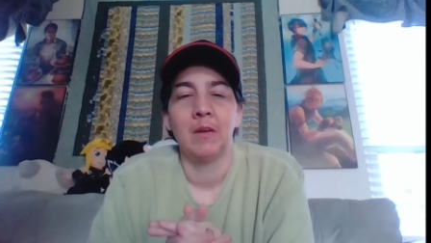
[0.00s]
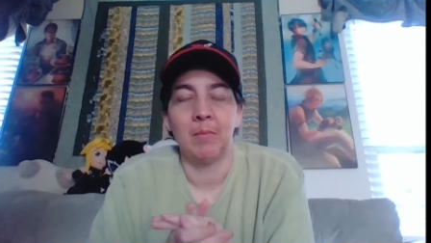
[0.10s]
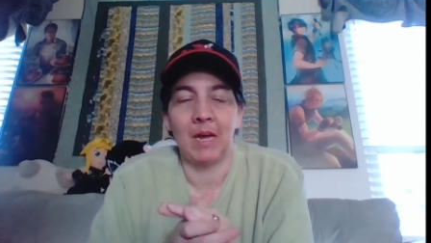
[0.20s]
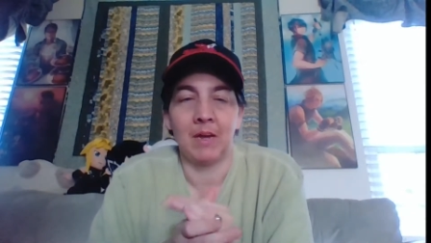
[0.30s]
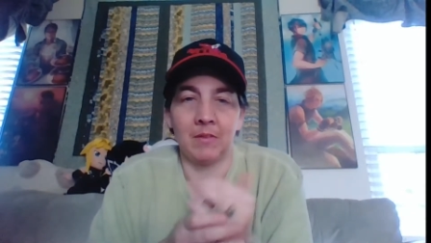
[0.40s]

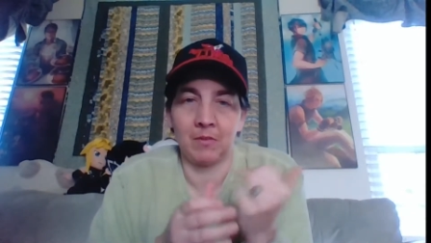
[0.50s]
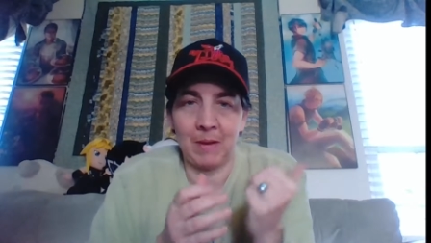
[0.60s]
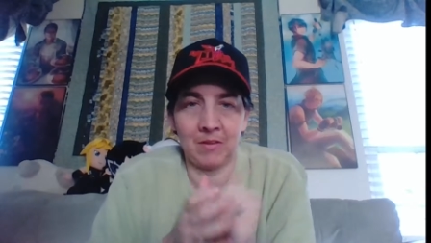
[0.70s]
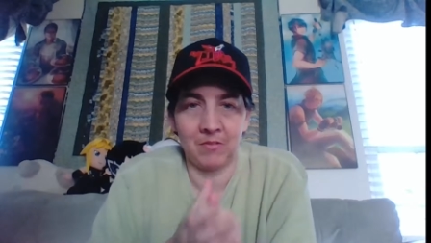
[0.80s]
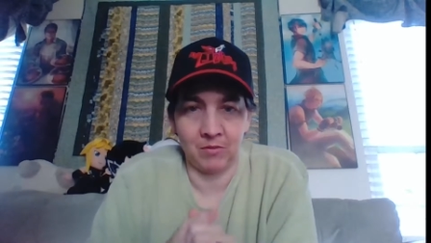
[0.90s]
this
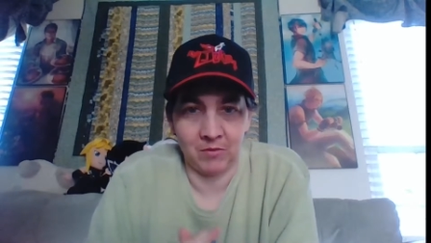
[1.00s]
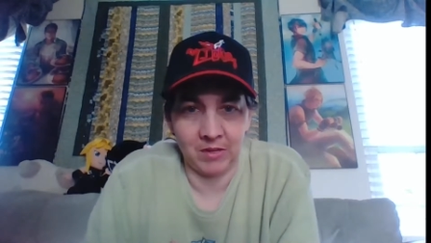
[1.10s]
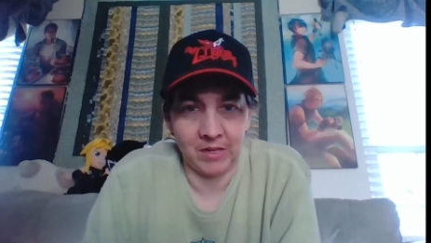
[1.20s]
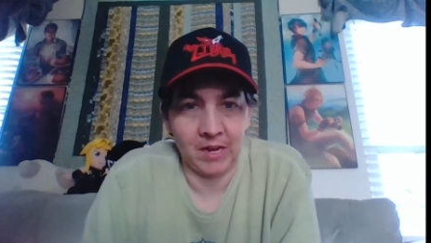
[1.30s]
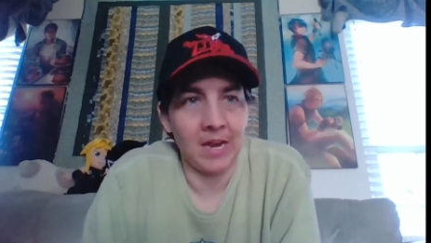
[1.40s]
past
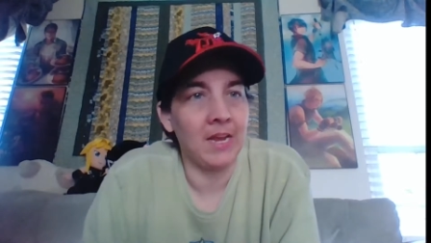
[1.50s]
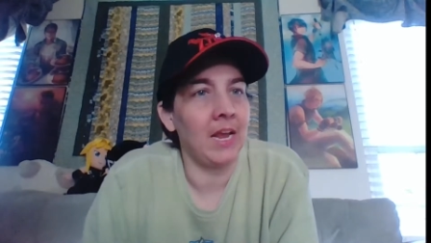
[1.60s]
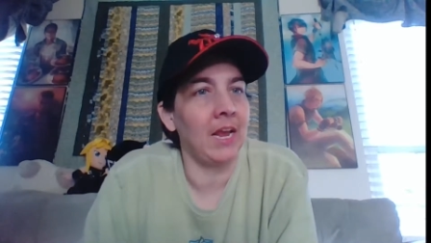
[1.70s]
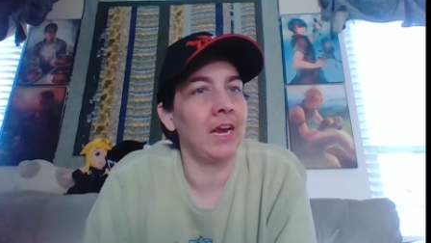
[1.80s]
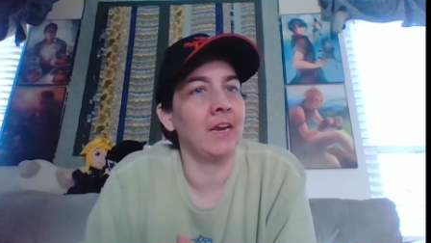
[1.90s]
Tuesday night,
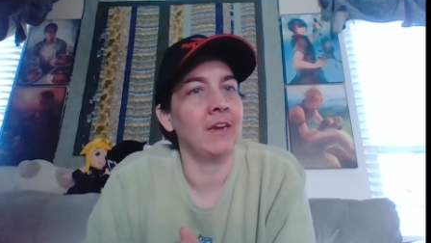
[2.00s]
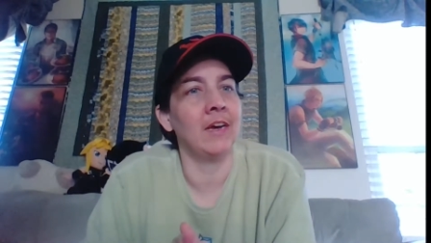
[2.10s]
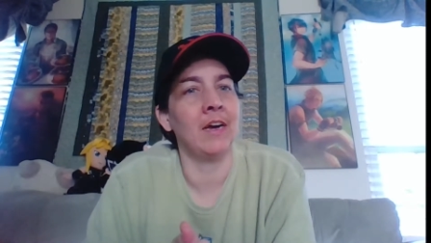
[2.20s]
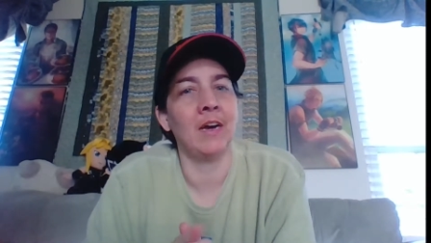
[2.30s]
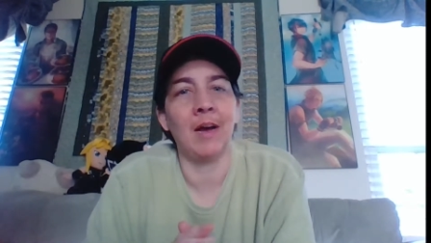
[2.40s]
and
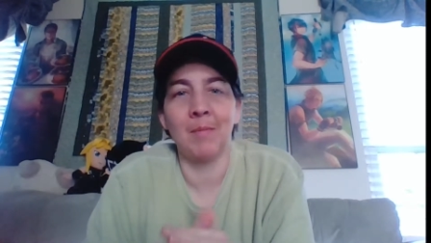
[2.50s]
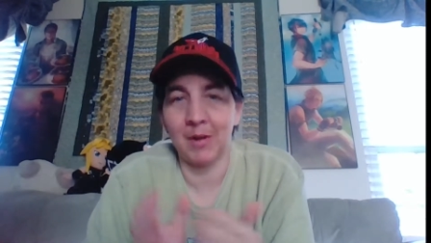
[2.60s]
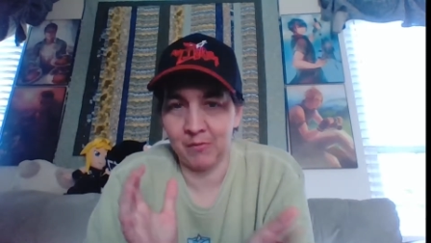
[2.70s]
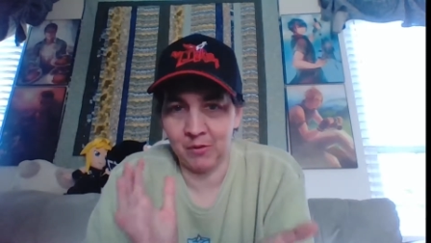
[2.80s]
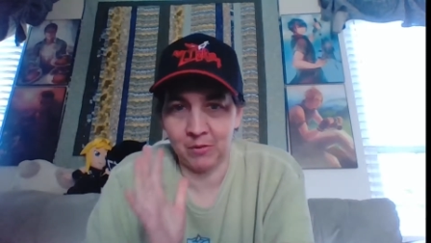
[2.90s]
I
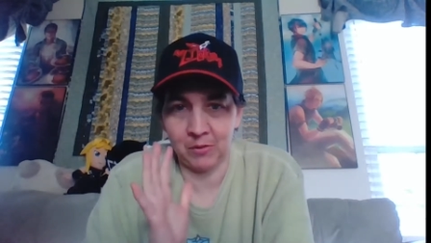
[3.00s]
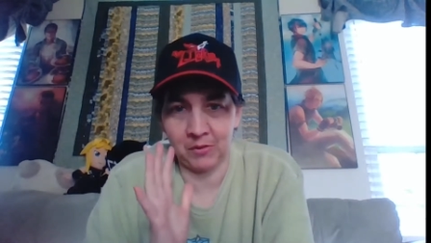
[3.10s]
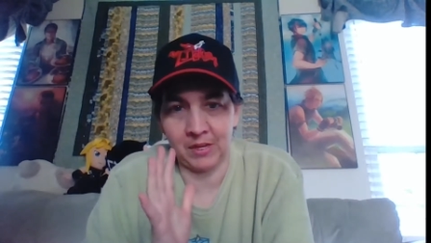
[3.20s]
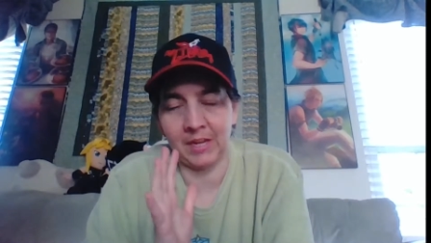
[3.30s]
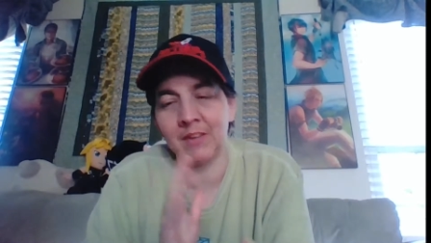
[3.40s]
bought a few little
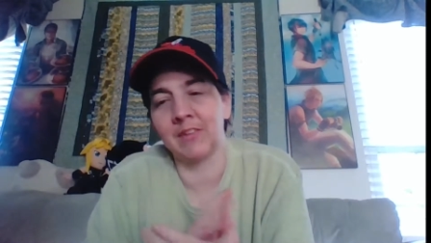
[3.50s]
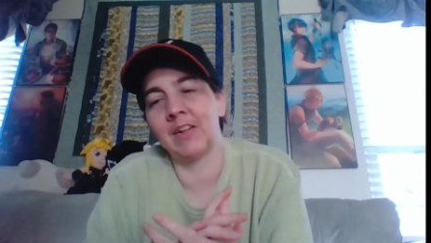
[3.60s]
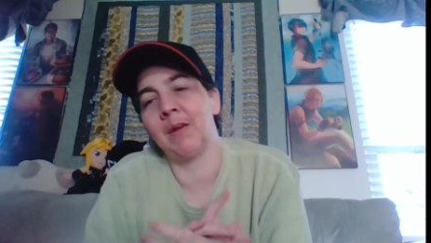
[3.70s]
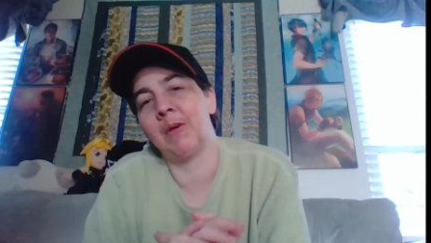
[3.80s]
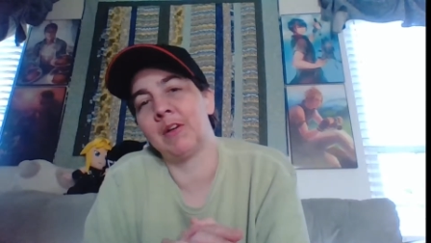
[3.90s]
things,
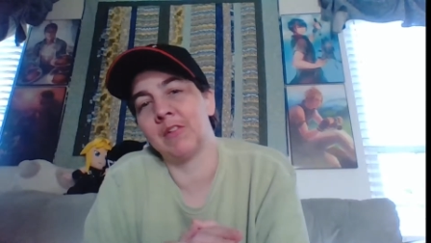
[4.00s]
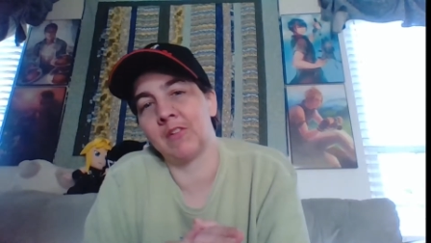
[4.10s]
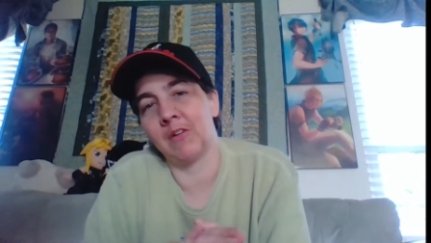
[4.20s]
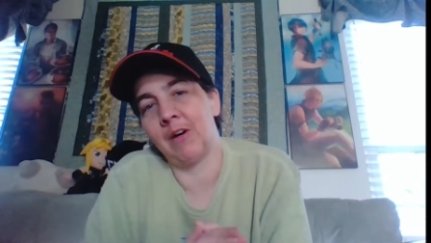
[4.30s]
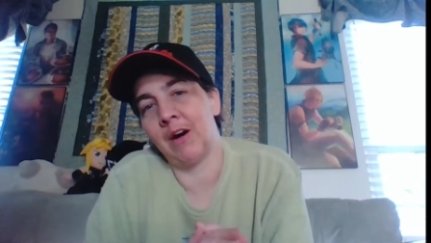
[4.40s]
and I wanted to
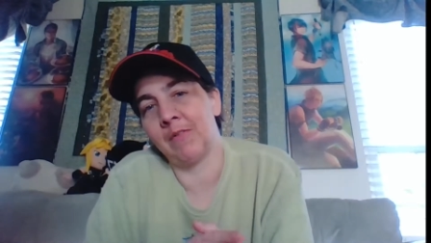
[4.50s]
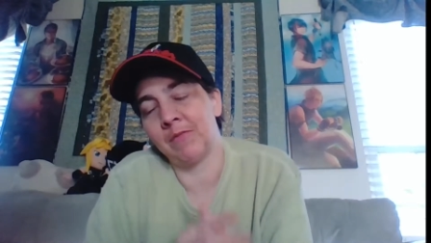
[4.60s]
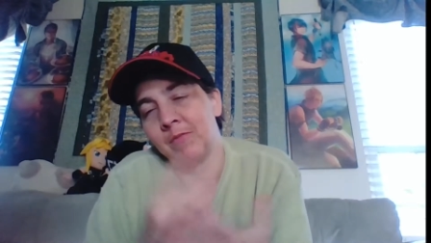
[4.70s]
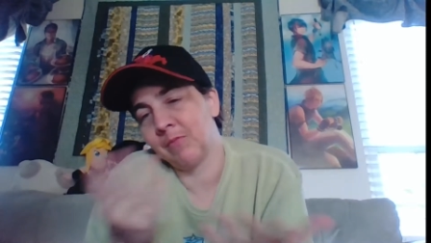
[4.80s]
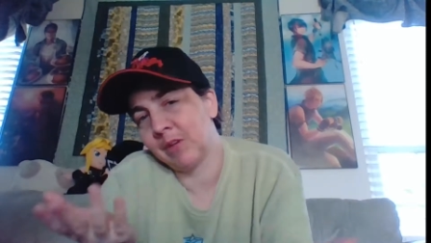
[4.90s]
show off,
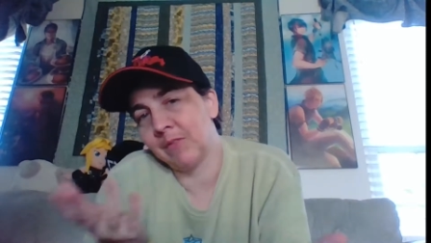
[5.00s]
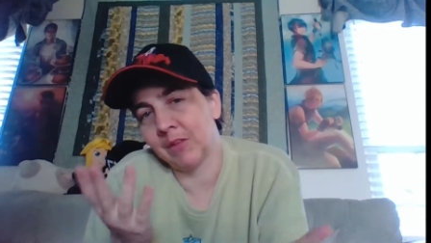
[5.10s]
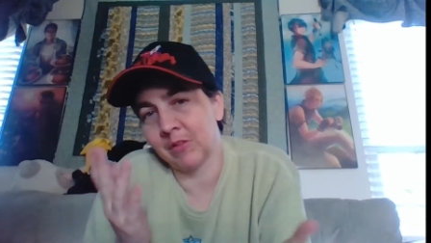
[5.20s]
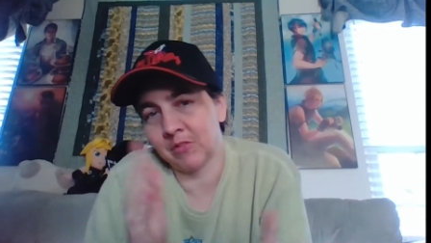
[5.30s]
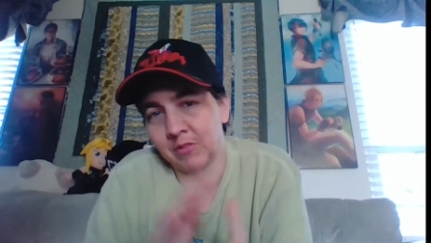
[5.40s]
give
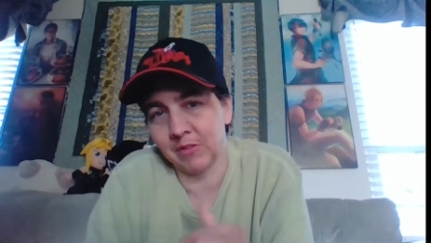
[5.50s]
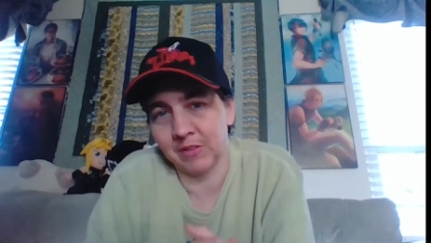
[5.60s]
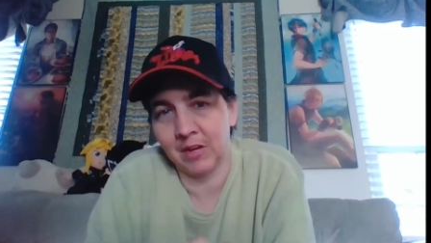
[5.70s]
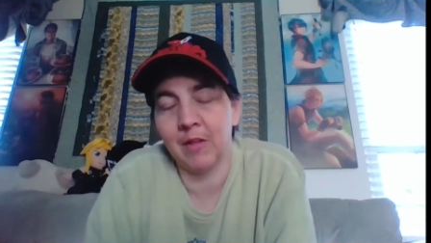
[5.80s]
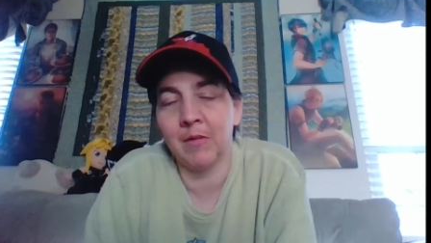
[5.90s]
you a little show and
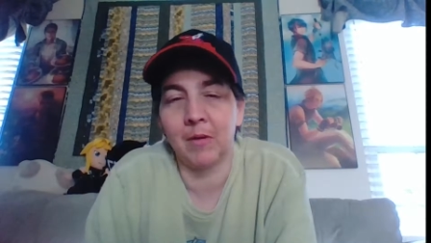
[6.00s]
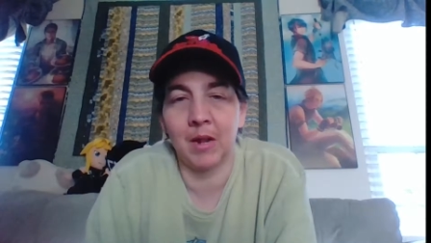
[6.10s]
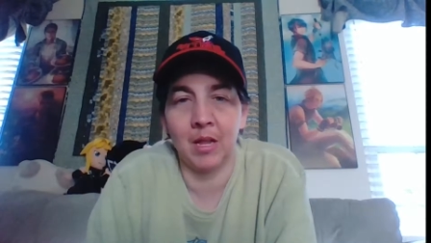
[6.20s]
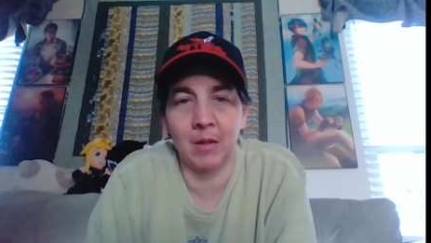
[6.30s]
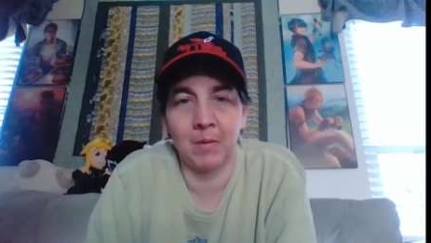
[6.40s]
tell what
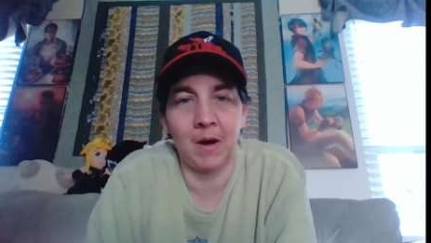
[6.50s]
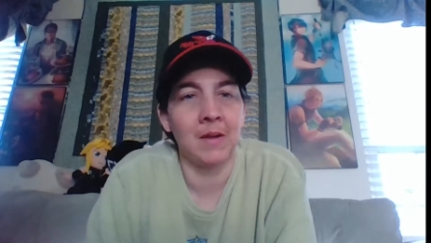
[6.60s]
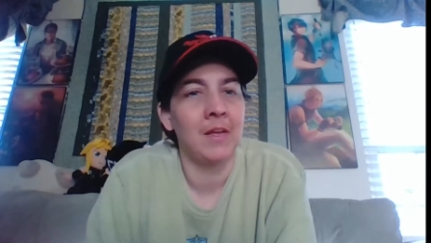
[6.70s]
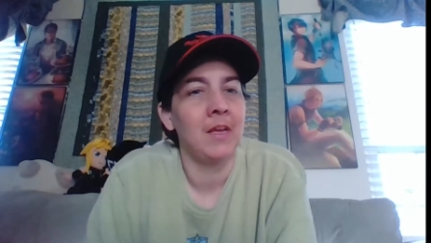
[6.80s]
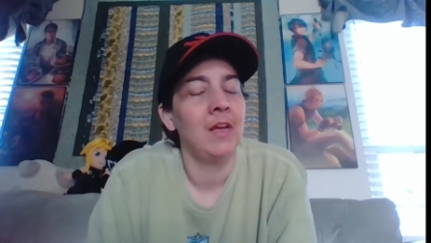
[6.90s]
all I bought,